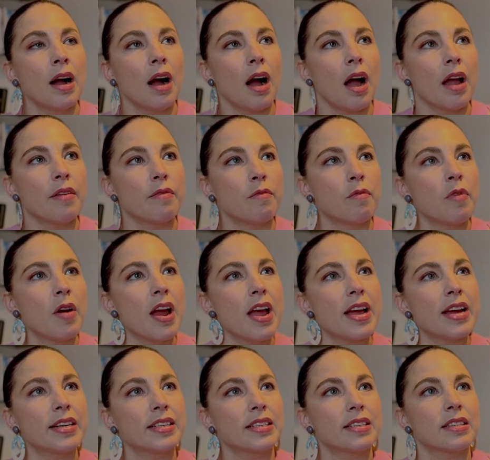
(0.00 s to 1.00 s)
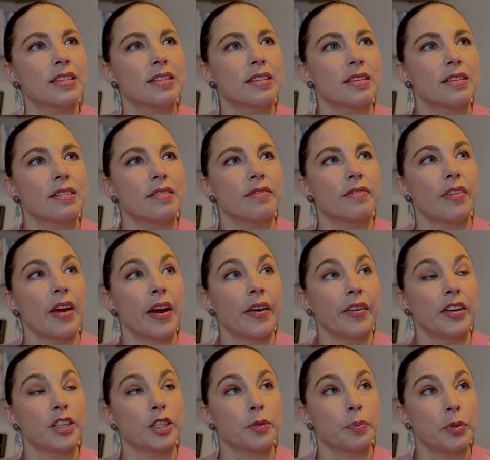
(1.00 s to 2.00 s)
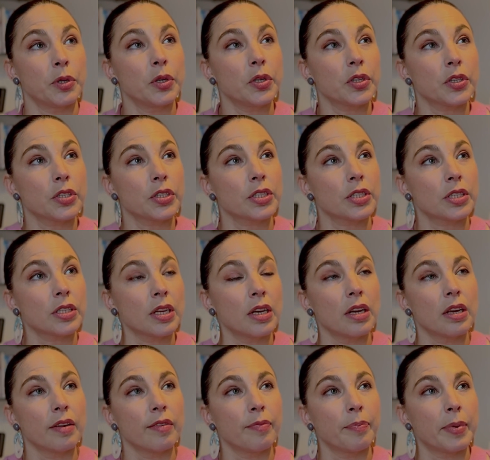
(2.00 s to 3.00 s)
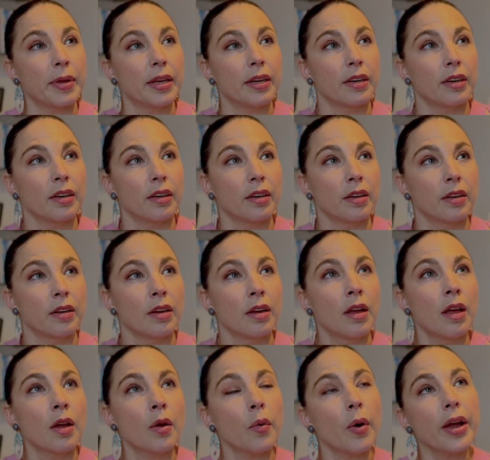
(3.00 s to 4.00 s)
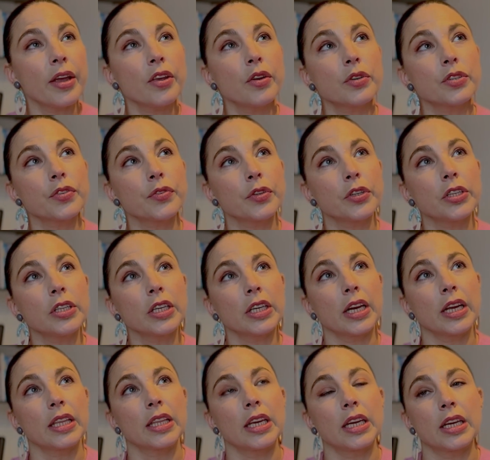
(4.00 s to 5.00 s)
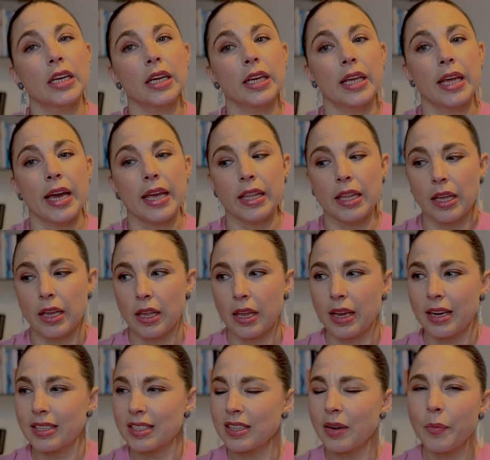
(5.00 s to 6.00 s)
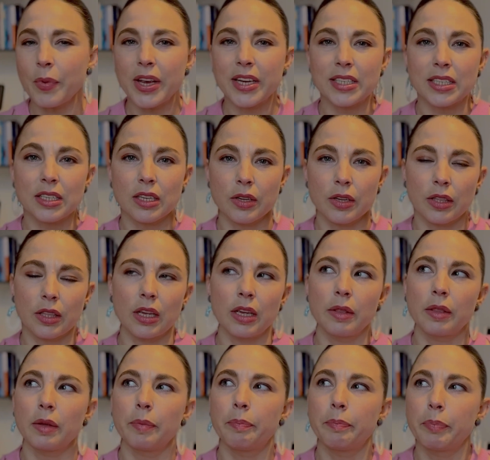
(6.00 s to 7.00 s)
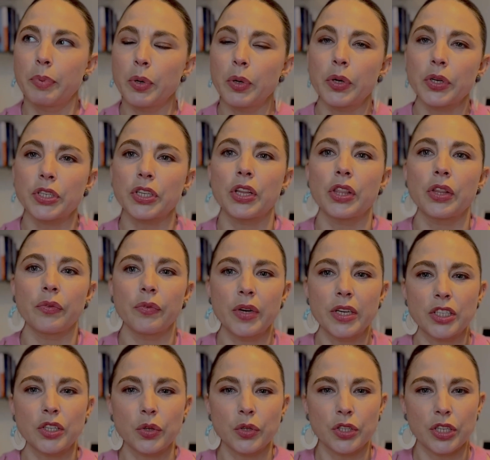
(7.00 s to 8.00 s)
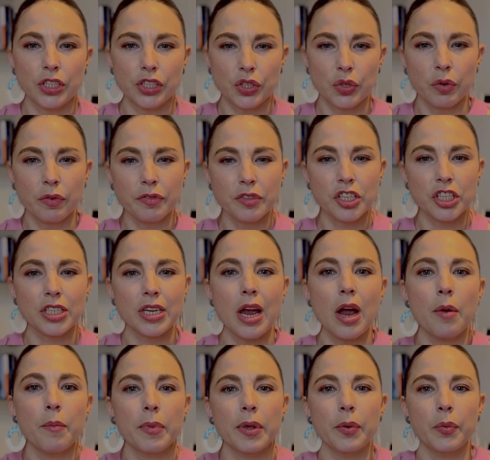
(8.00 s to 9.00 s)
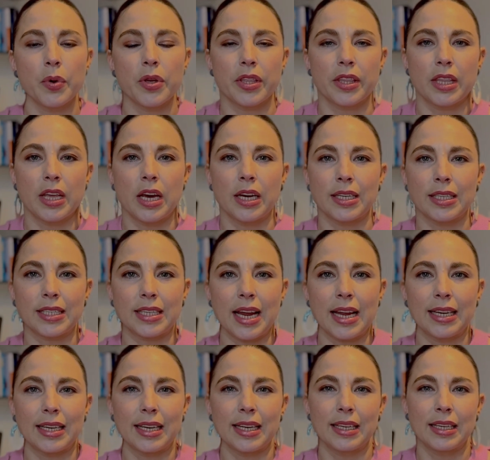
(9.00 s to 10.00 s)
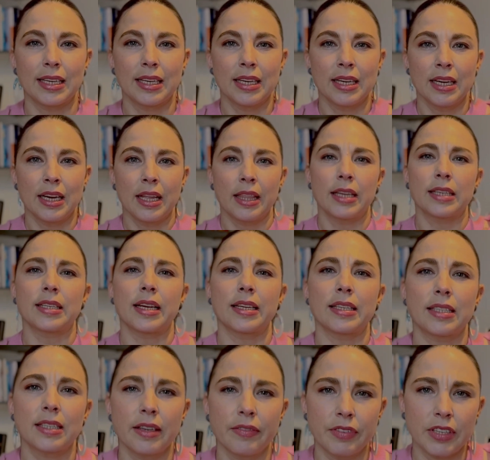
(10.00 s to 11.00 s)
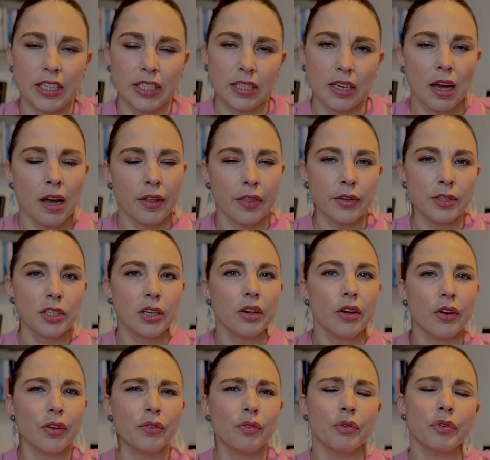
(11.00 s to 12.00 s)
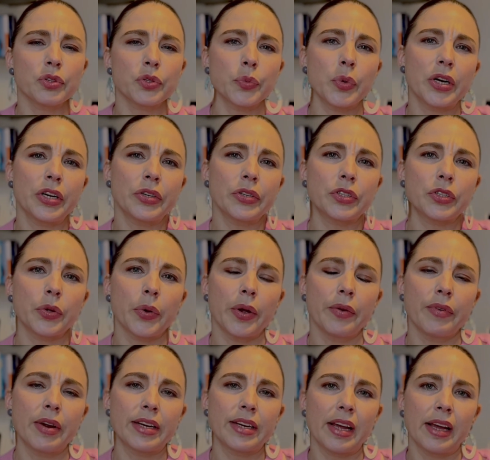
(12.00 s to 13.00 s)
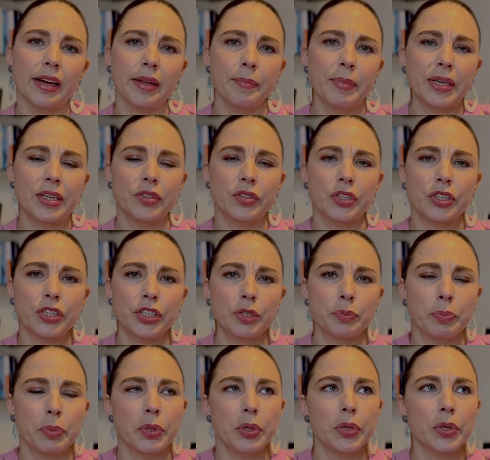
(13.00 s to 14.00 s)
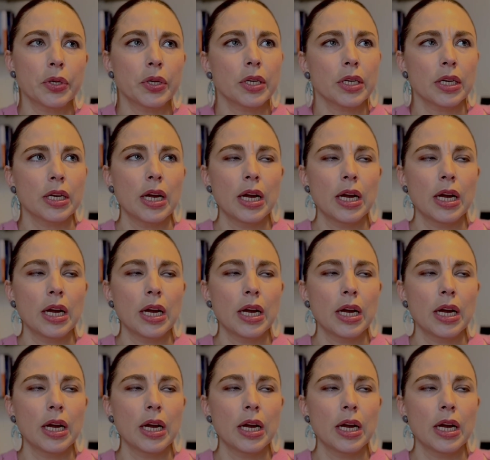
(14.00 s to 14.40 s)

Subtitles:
I read various books that have been quite useful, and I think, again, in some ways the books and the resources sort of just help me with understanding the sensitivities that others are going through as well. So I read Ellie Middleton's book.